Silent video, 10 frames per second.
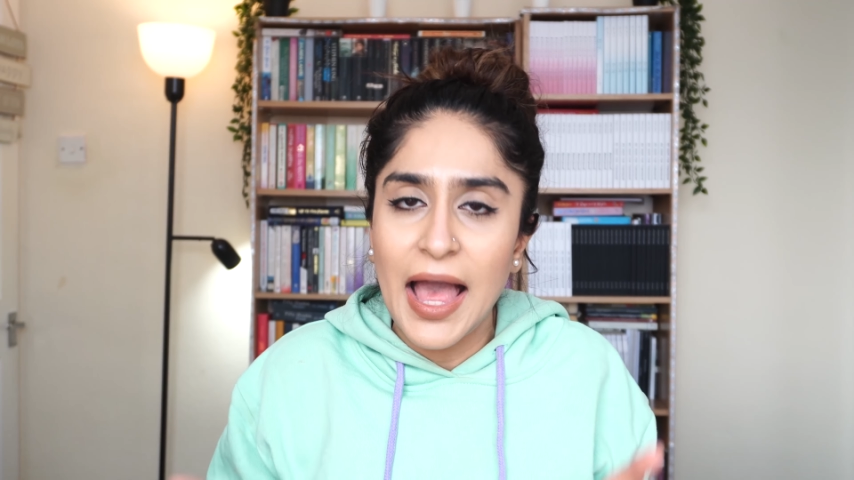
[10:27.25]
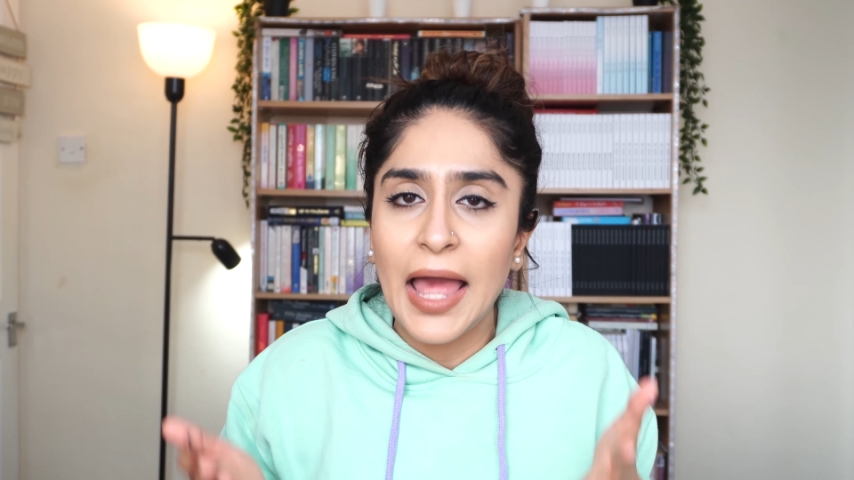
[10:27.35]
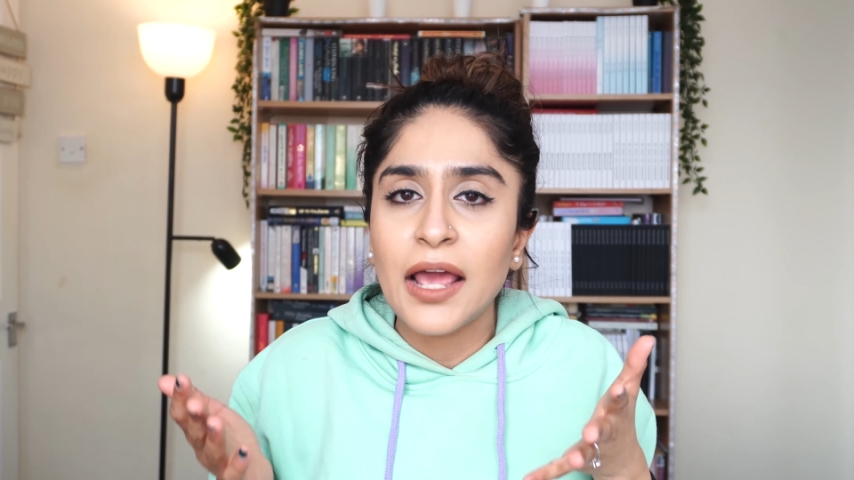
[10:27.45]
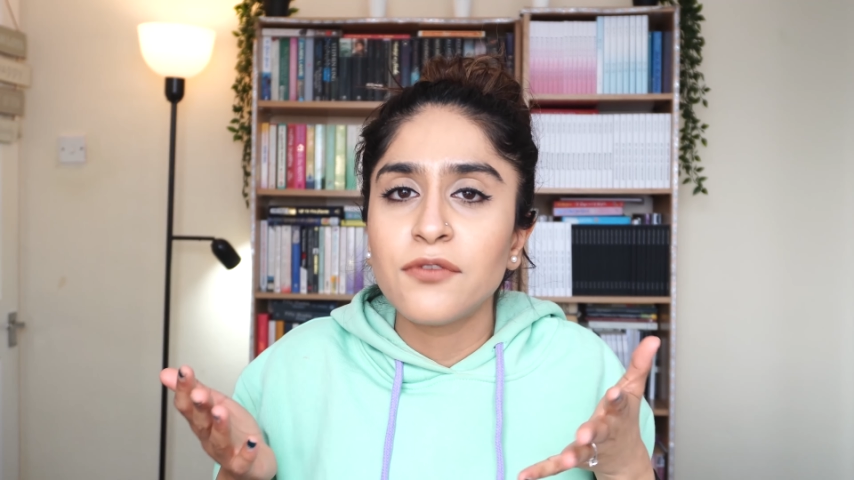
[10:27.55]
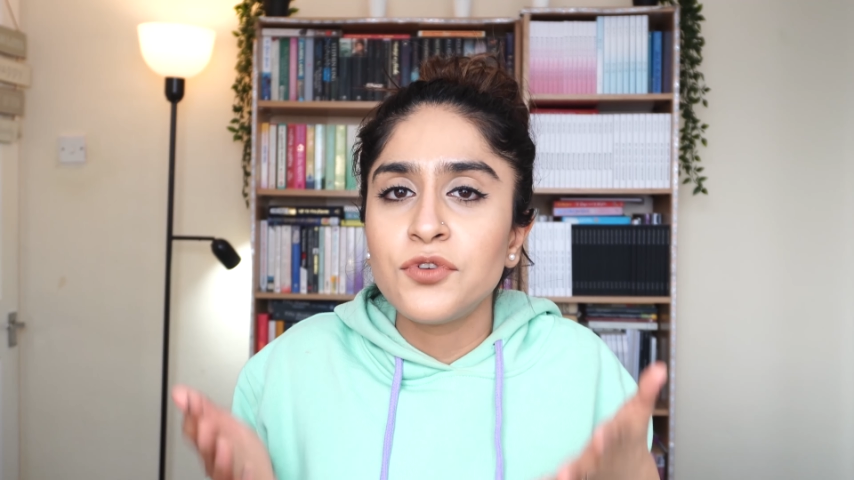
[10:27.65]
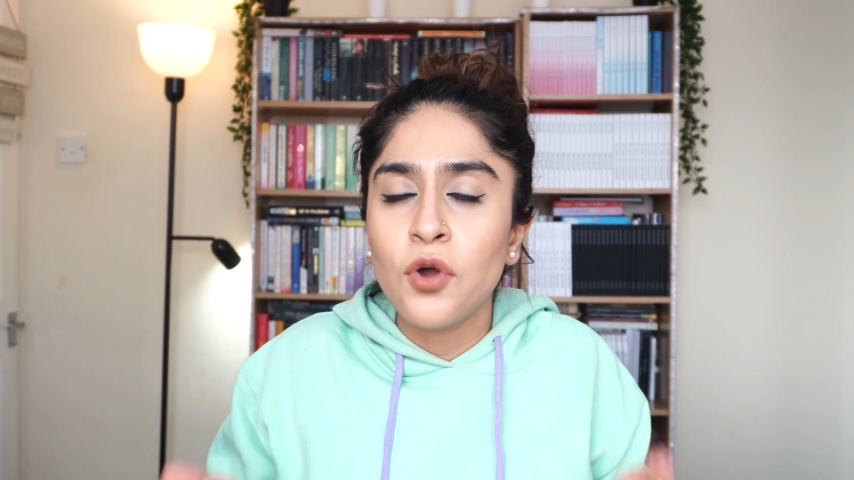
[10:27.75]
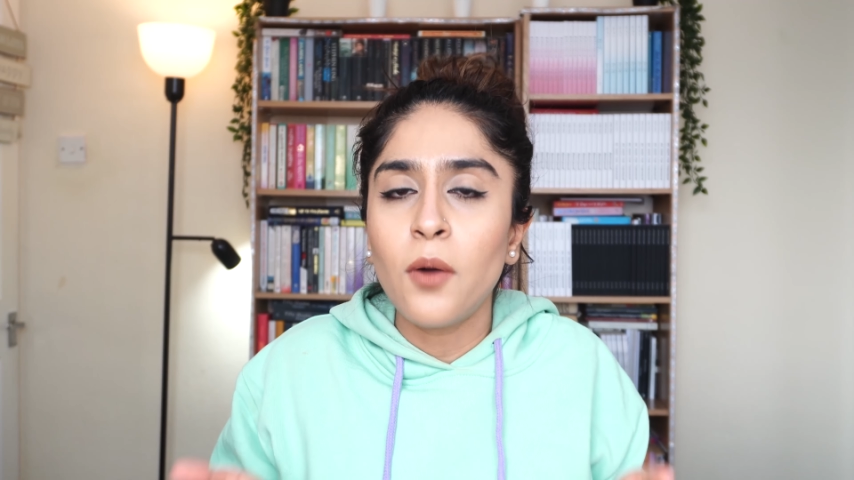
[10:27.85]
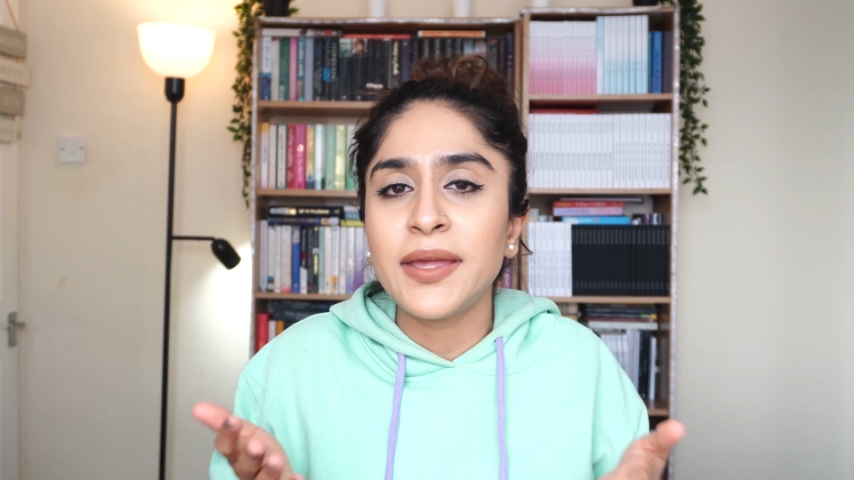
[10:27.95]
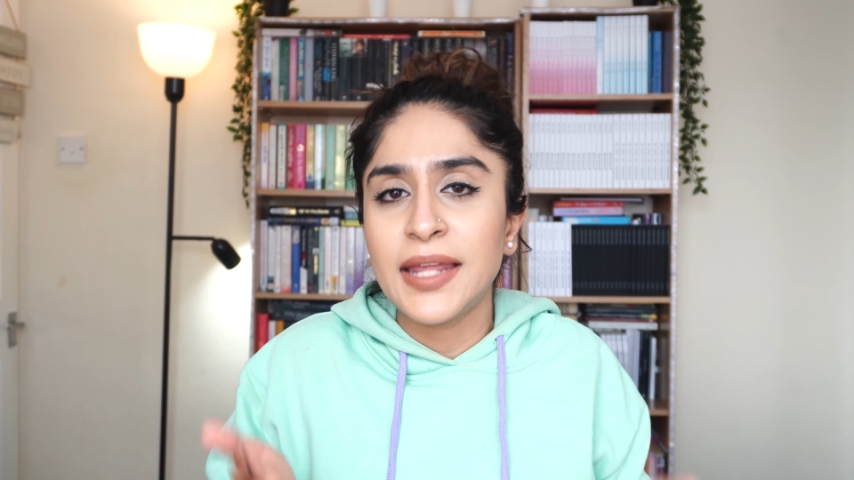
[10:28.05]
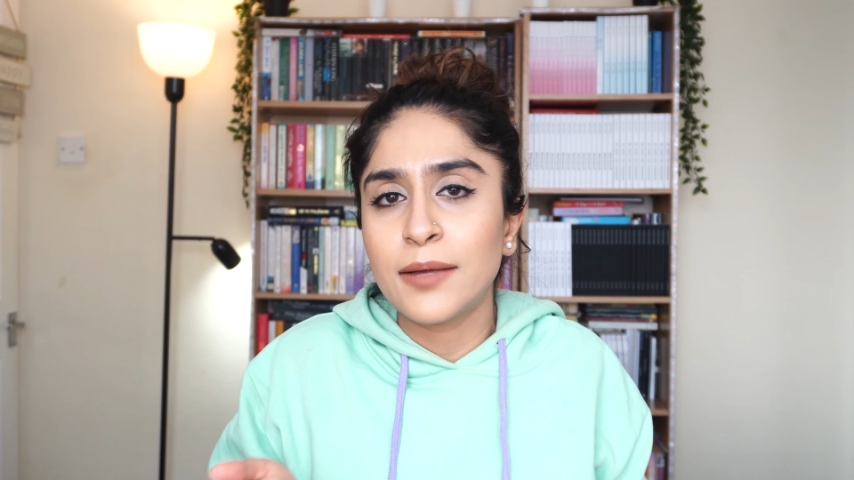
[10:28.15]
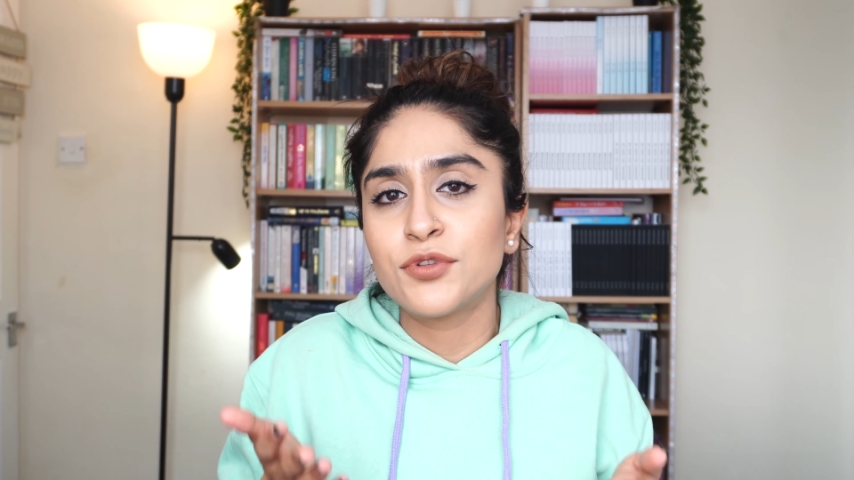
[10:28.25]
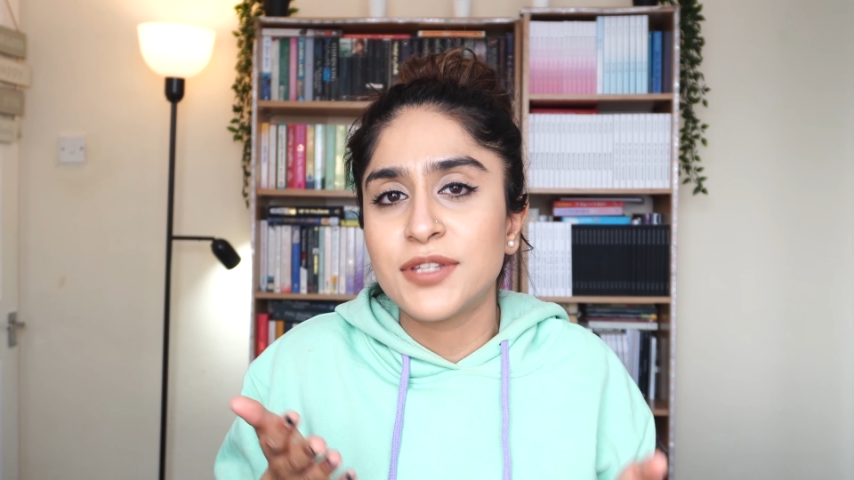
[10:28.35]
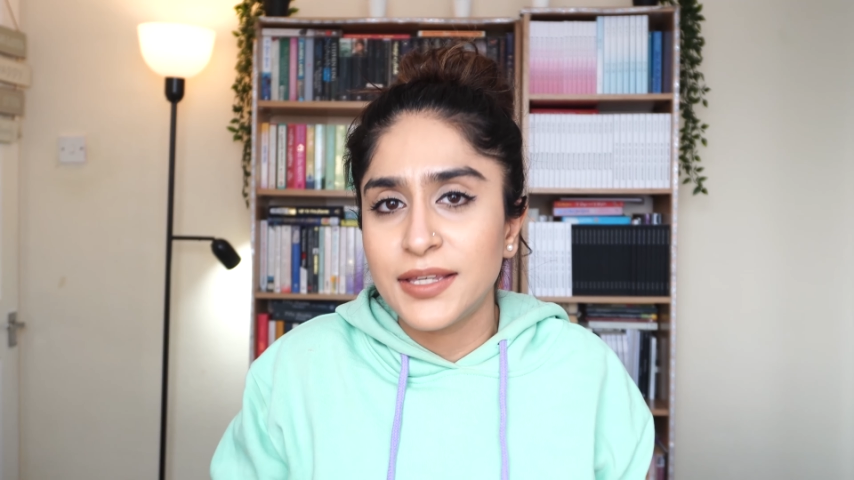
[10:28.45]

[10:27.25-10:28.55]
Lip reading: And I've not been able to